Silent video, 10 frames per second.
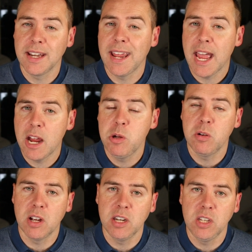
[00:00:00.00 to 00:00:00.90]
and how you're
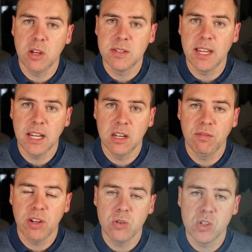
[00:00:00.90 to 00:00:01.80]
going to use it in the
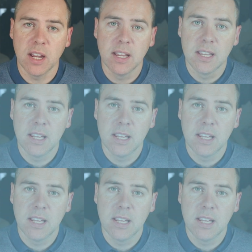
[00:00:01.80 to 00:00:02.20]
future.